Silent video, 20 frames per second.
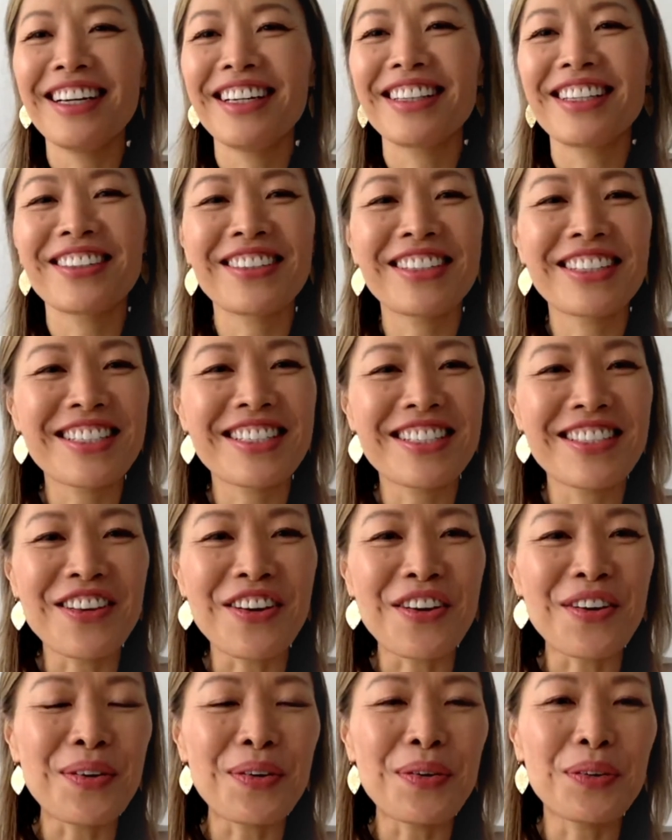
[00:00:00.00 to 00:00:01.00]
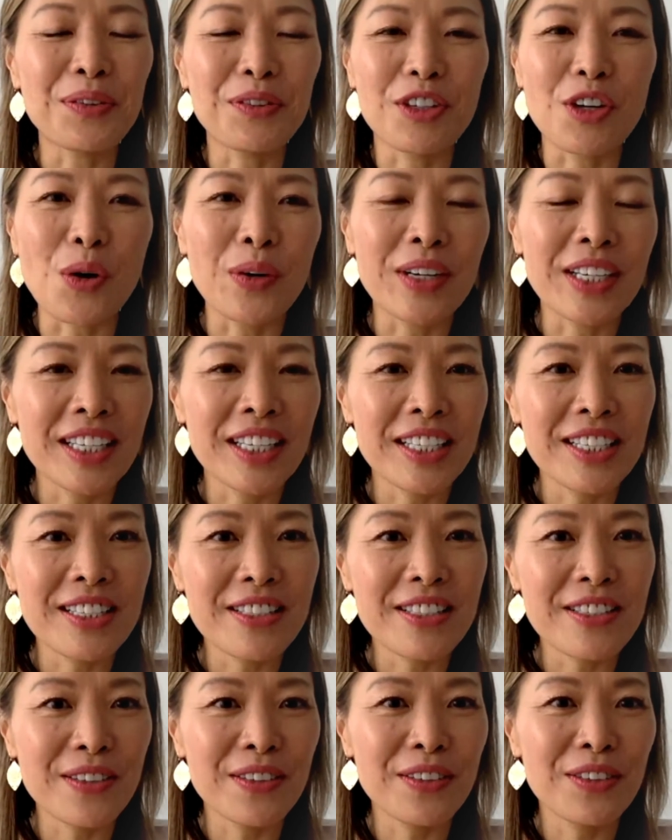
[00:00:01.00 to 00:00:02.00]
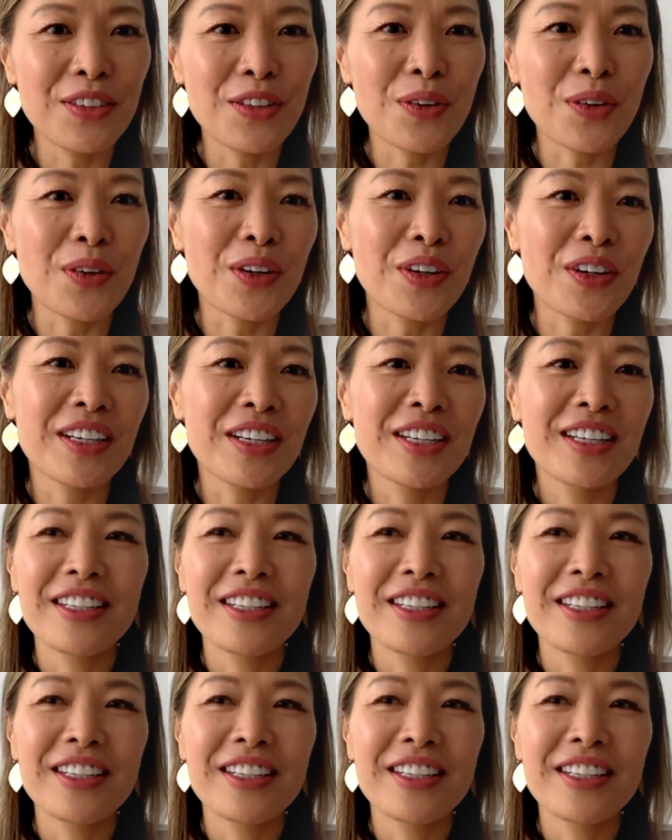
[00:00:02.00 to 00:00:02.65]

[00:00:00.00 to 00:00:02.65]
There is no going into your